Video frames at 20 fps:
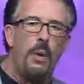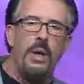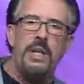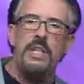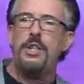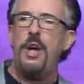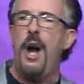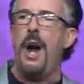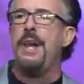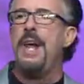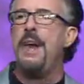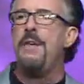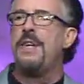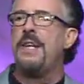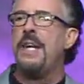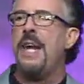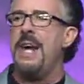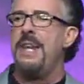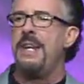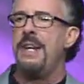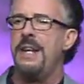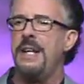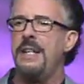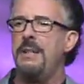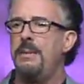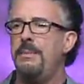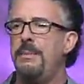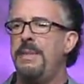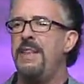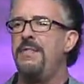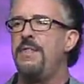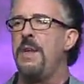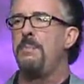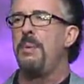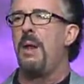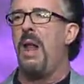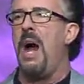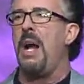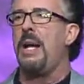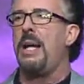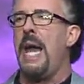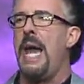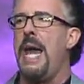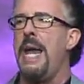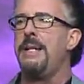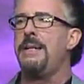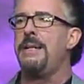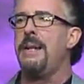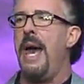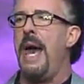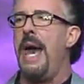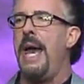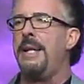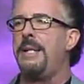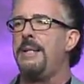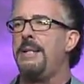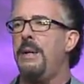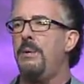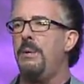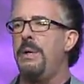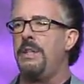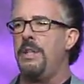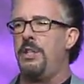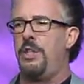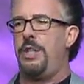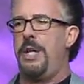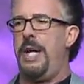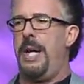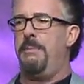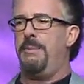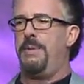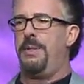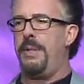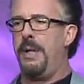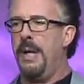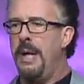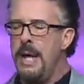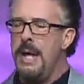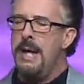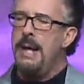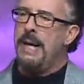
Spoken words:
When John F. Kennedy did the blockade to Haiti with the ships,